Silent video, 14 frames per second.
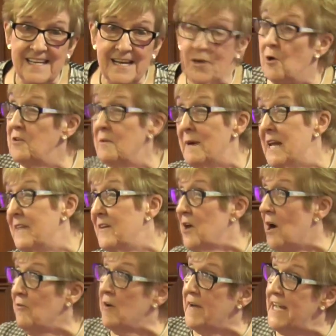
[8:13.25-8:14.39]
And all the men in the
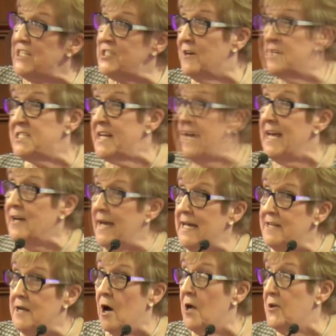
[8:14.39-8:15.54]
congregation are saying
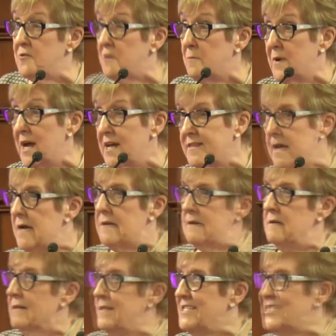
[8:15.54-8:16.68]
in, under their breath,
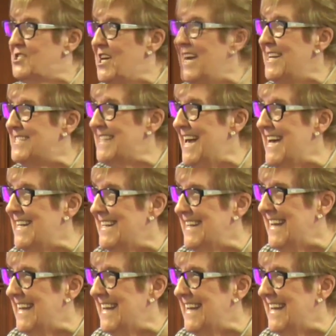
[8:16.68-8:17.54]
Nothing's changed then.